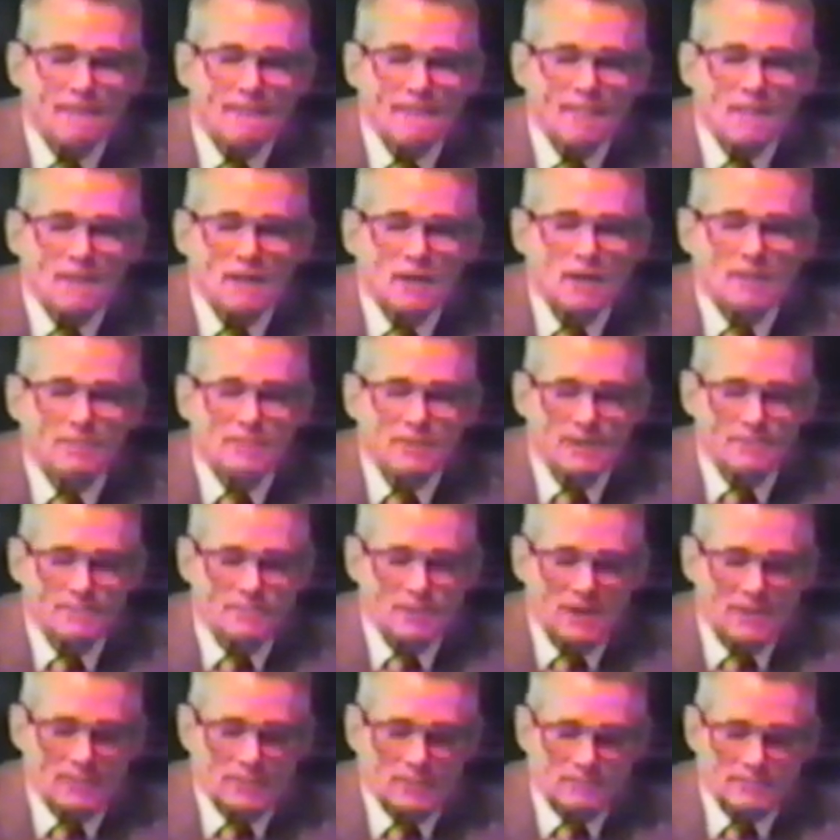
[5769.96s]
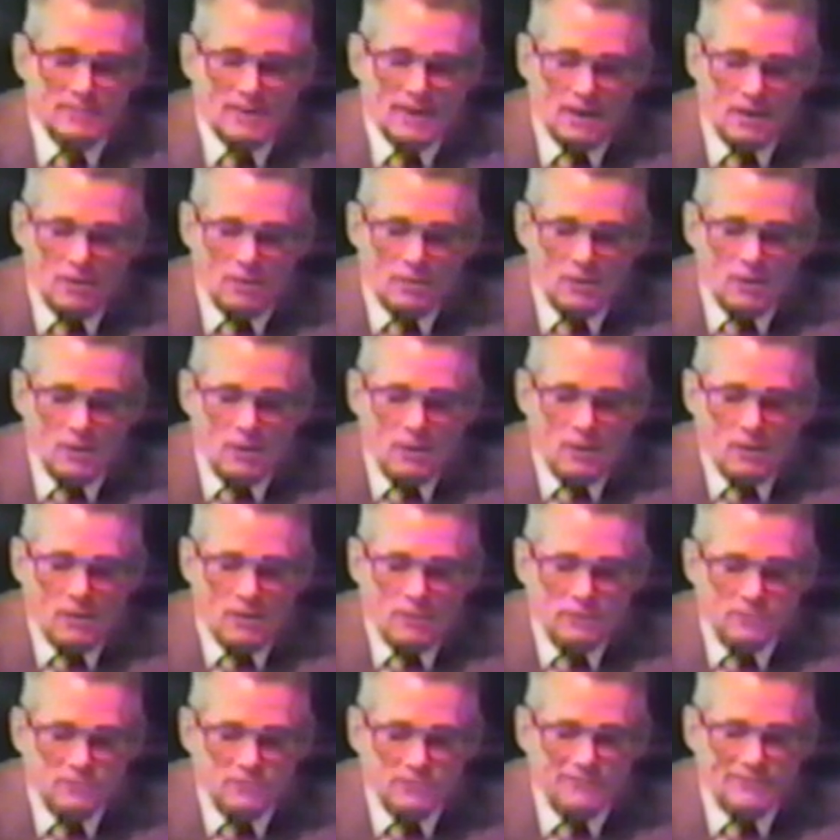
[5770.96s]
I'll uh, be upon them. Now,
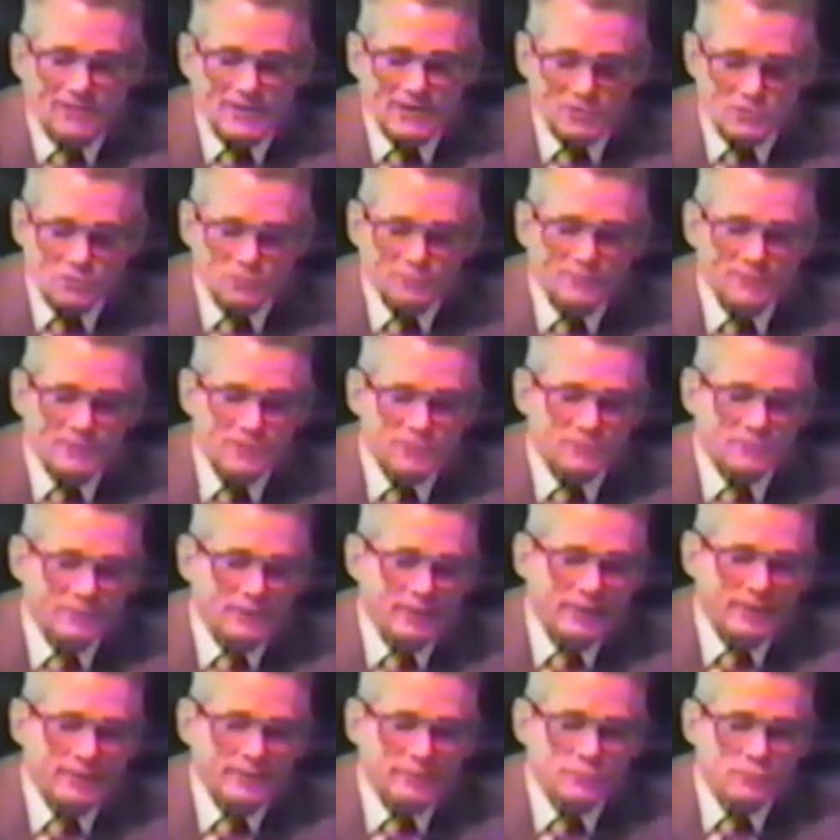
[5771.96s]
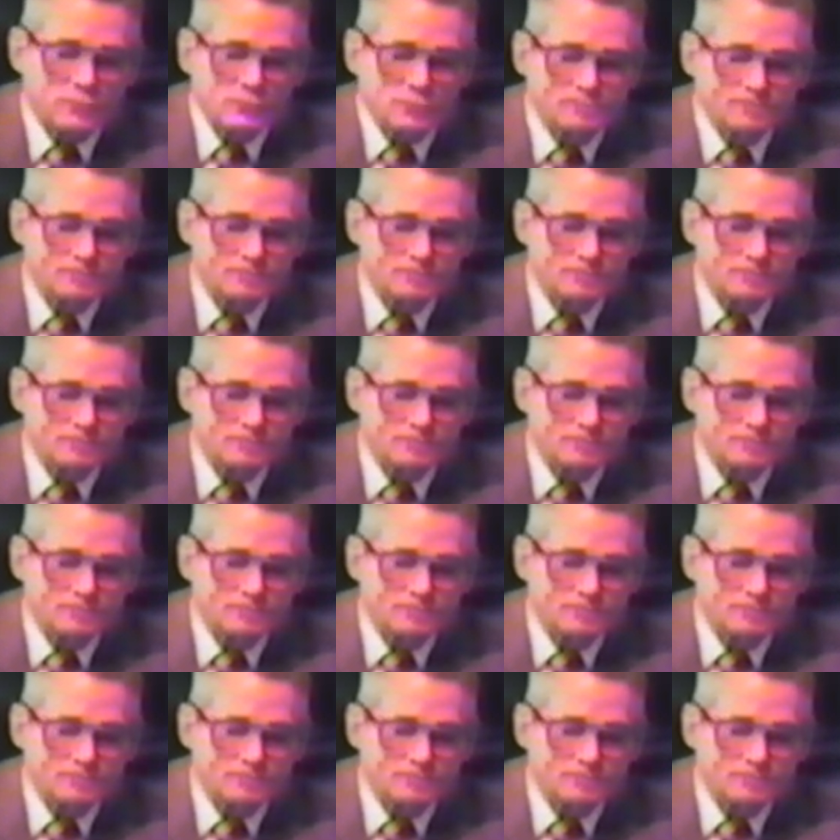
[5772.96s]
did they do these things?